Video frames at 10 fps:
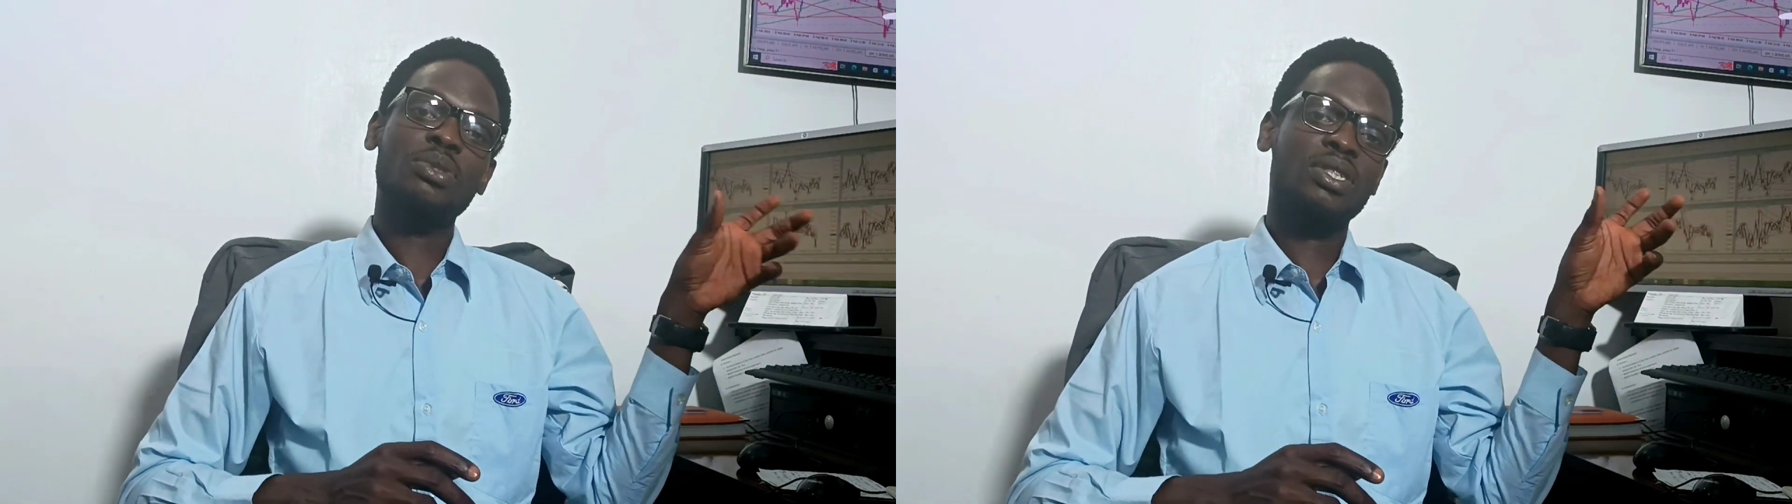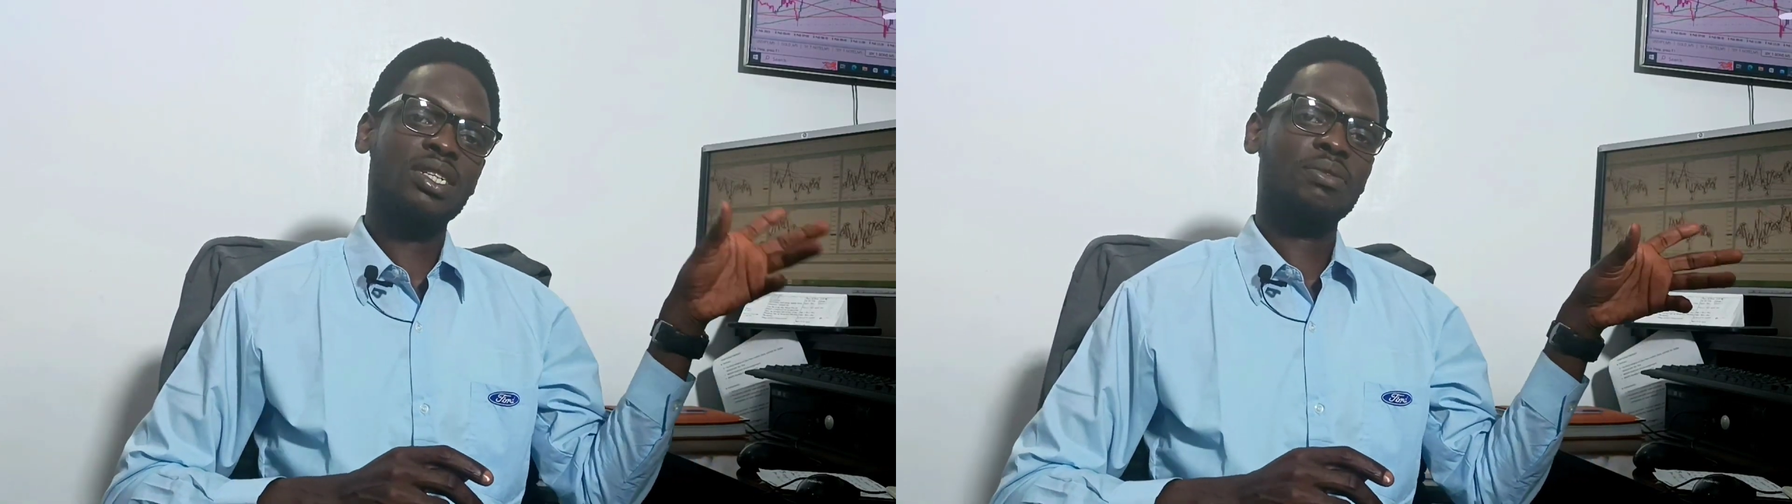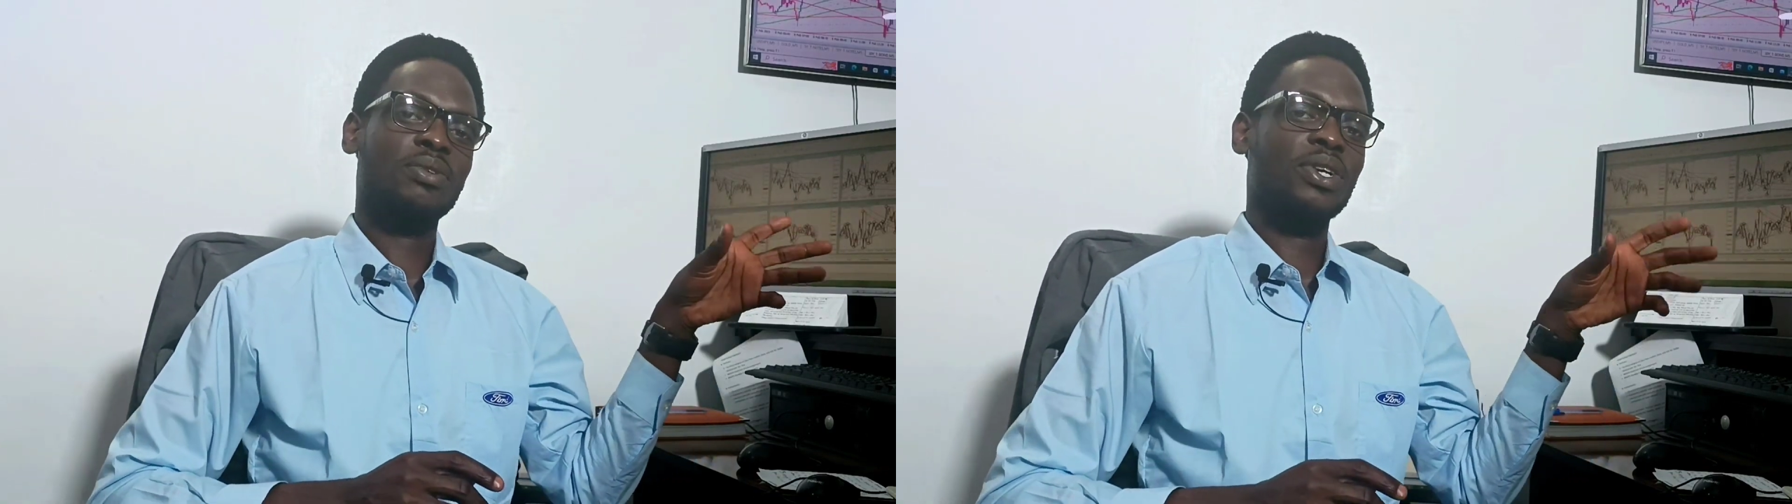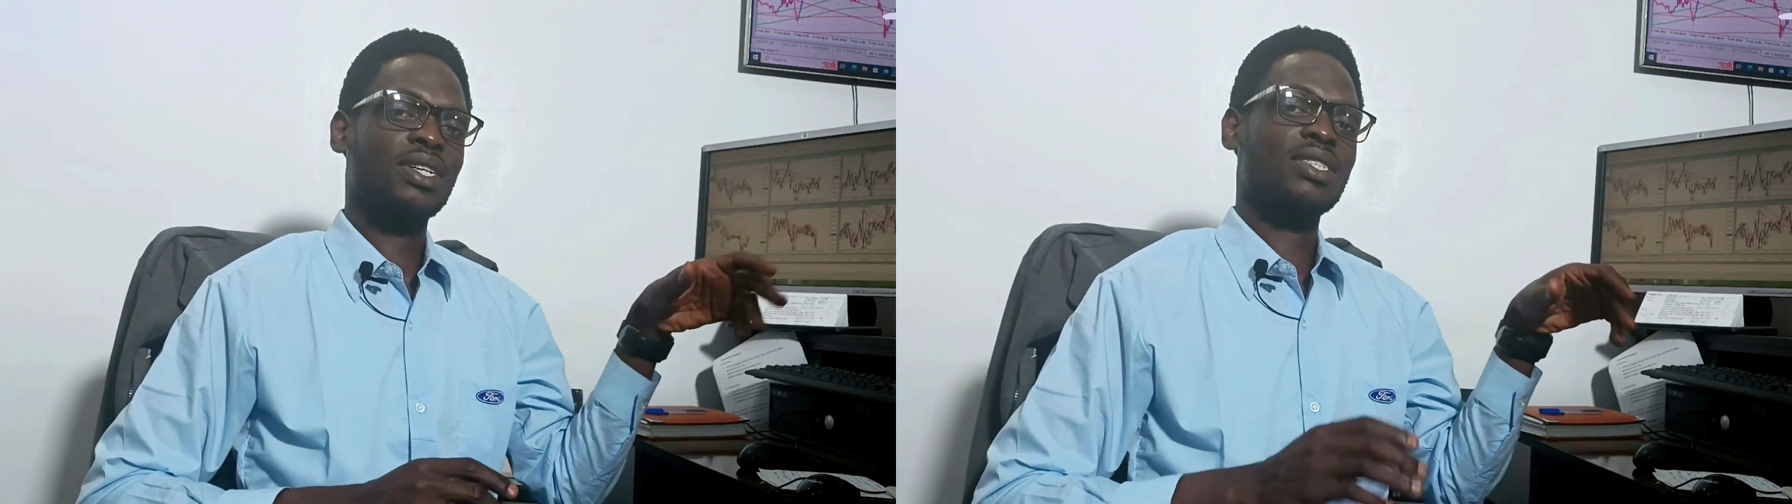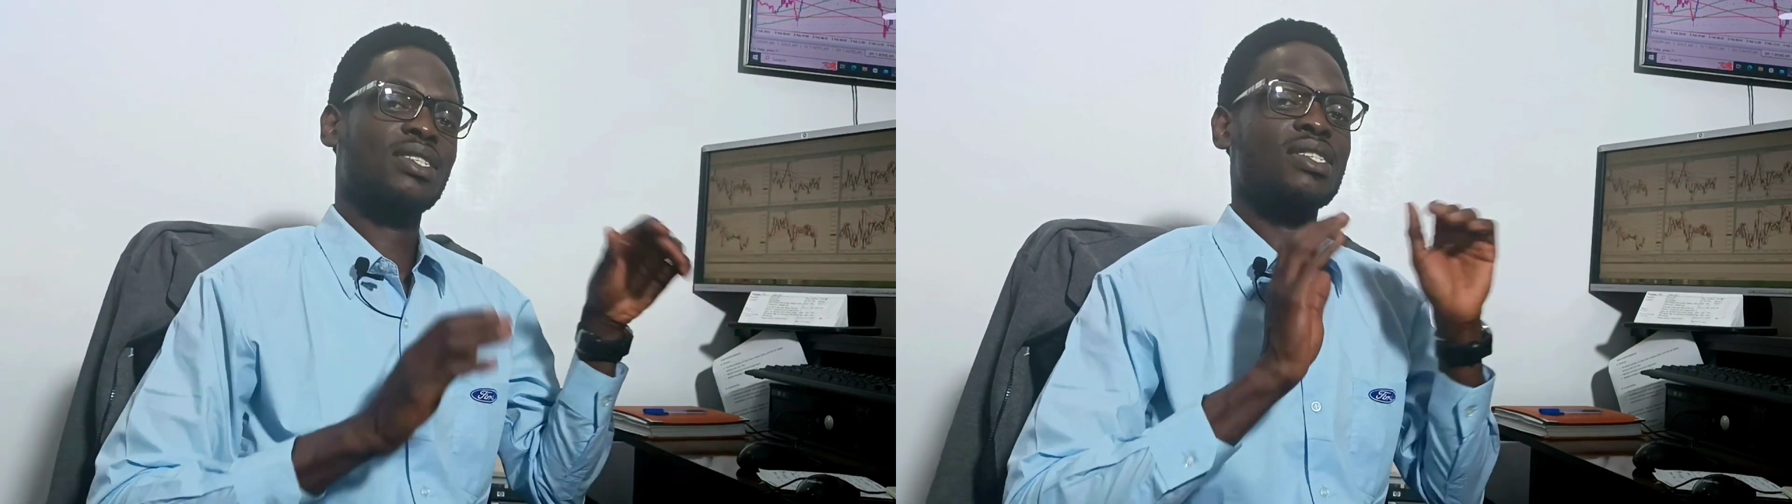trading
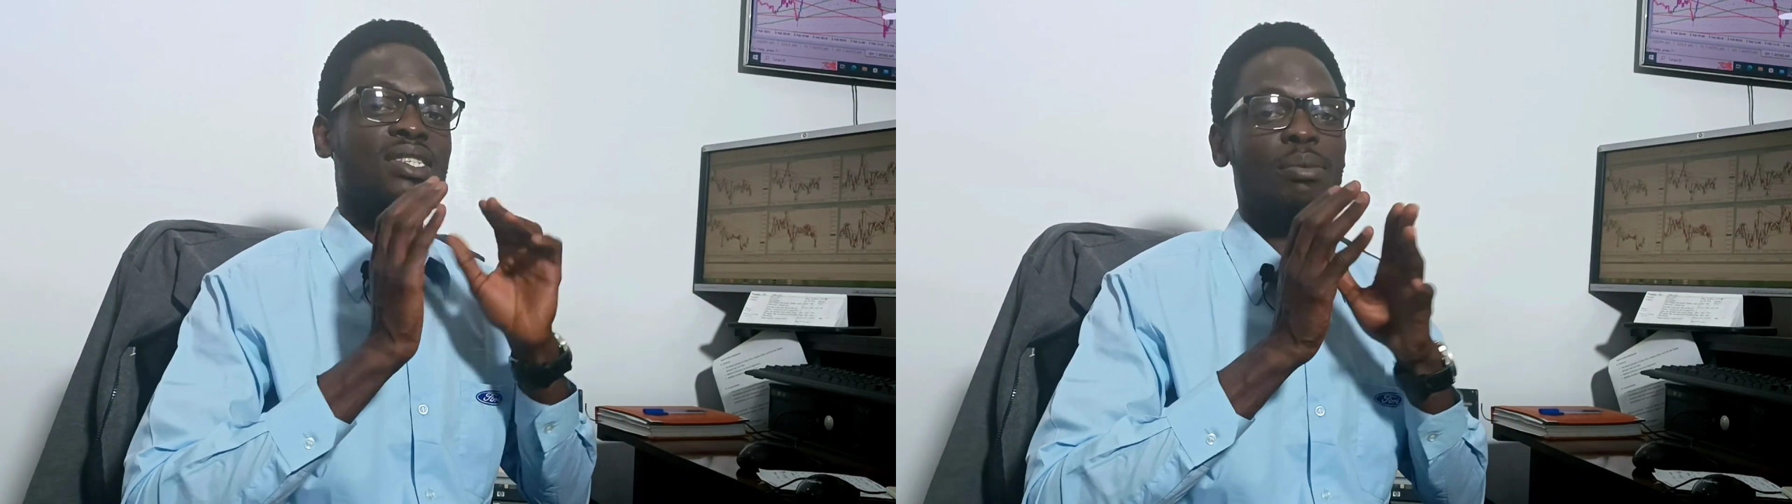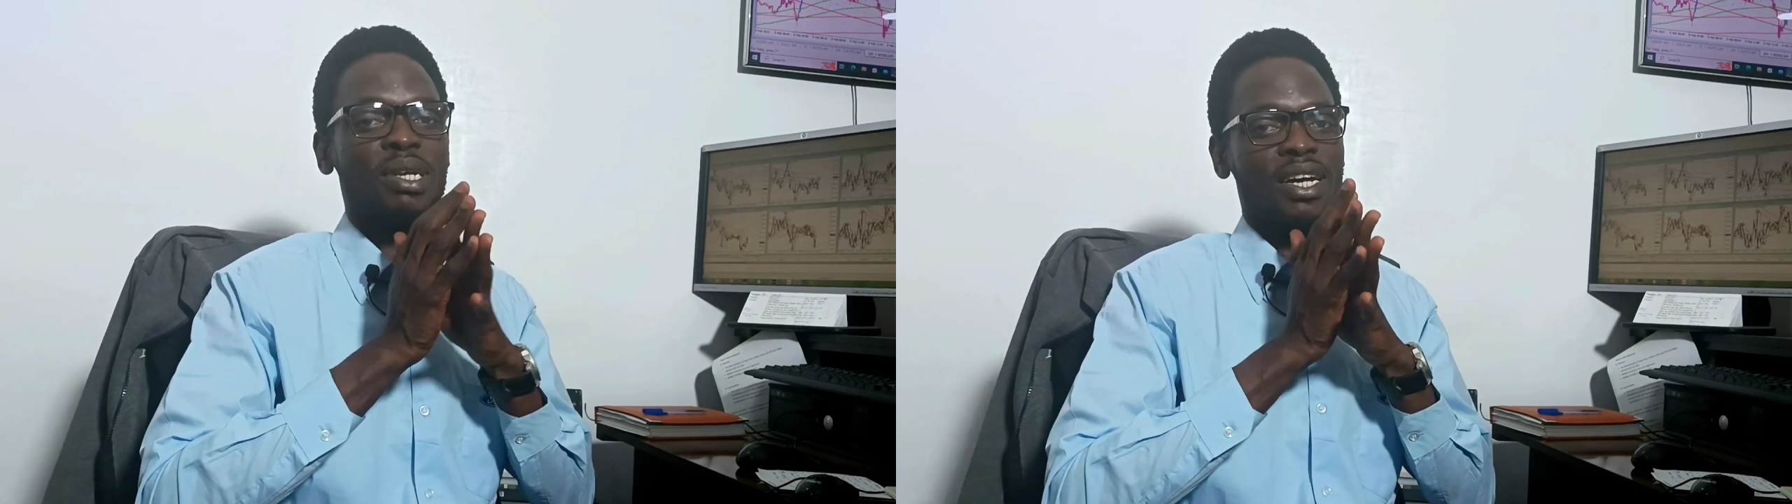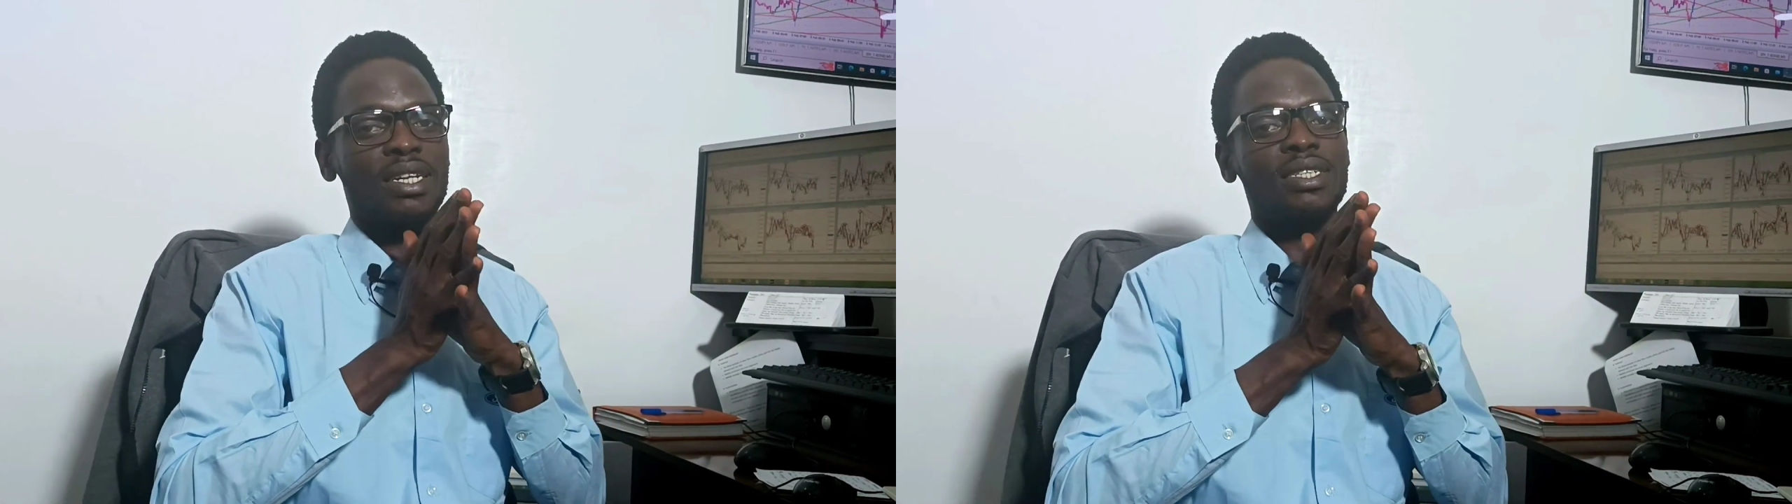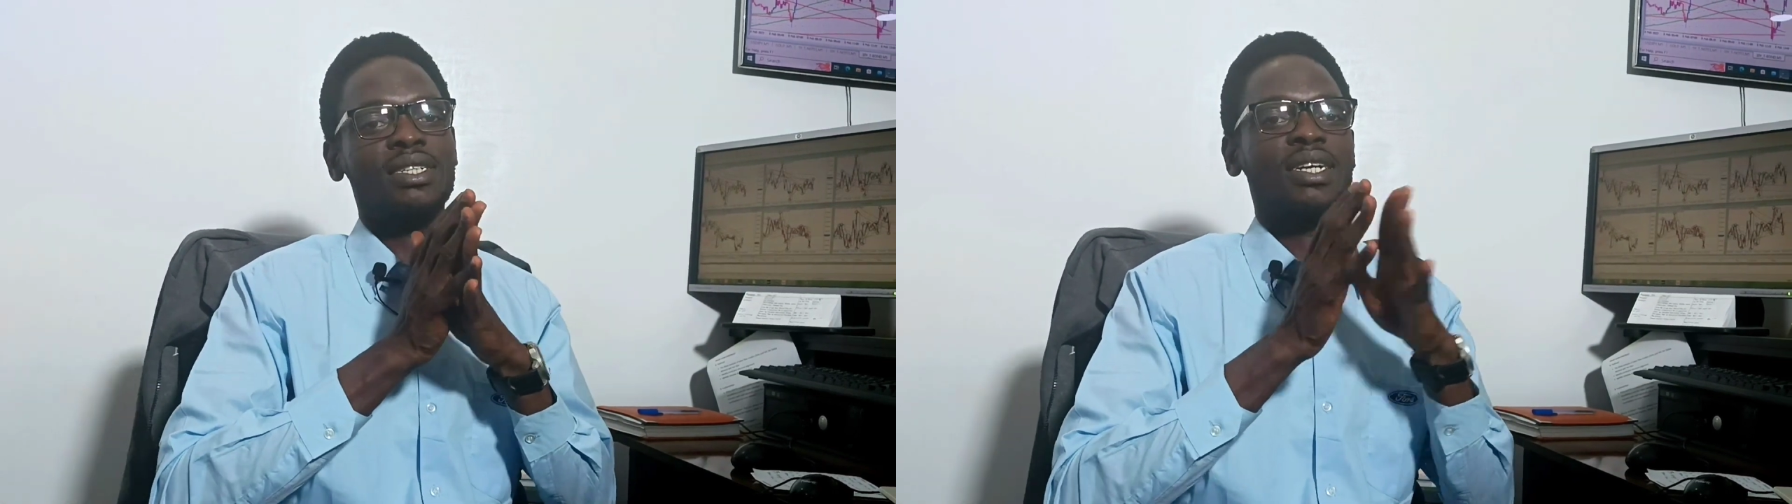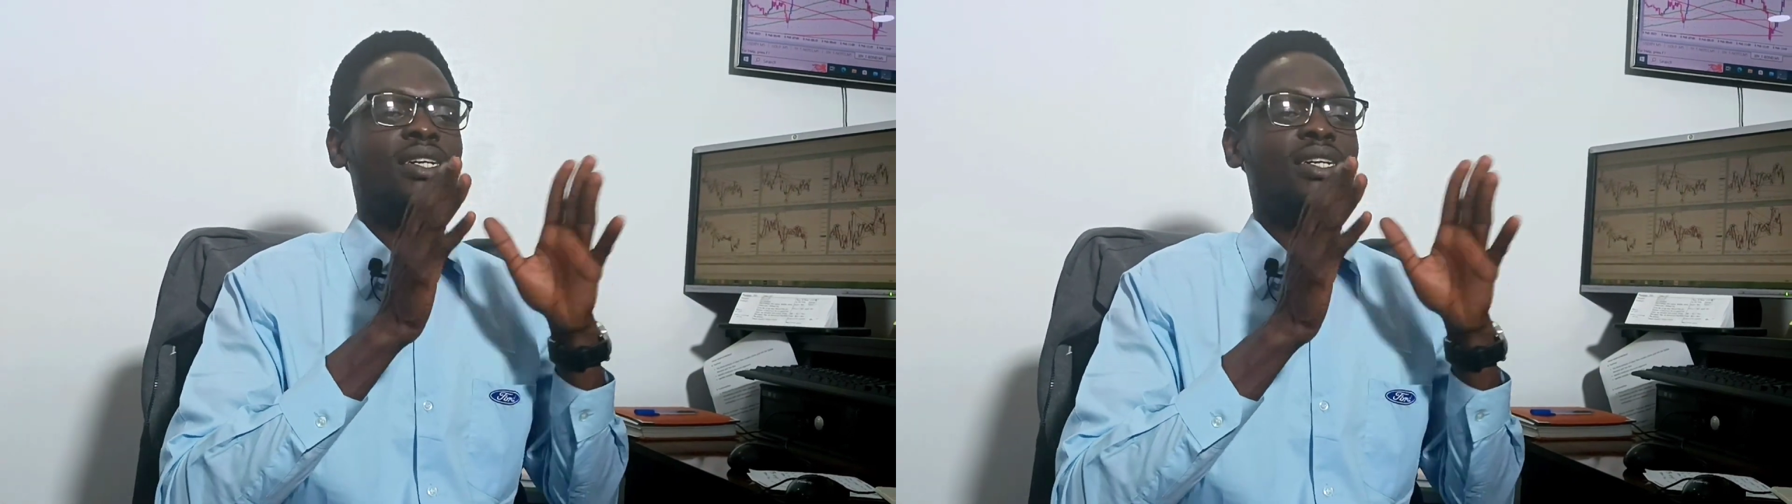Forex systemically